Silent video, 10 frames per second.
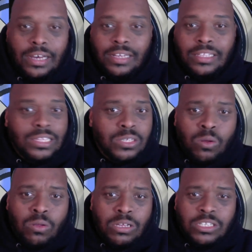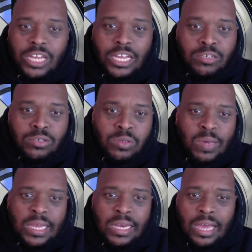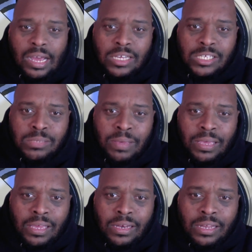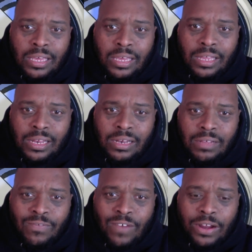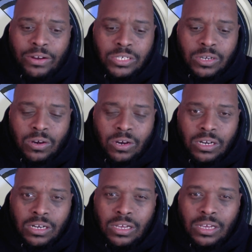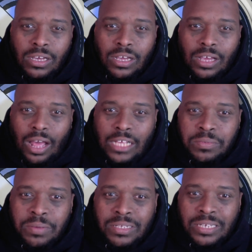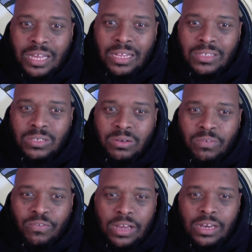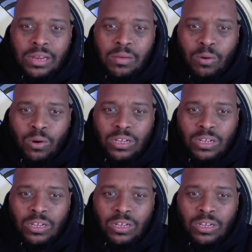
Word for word: this whole exchange between Iceman and Firestar. Iceman's not so afraid anymore.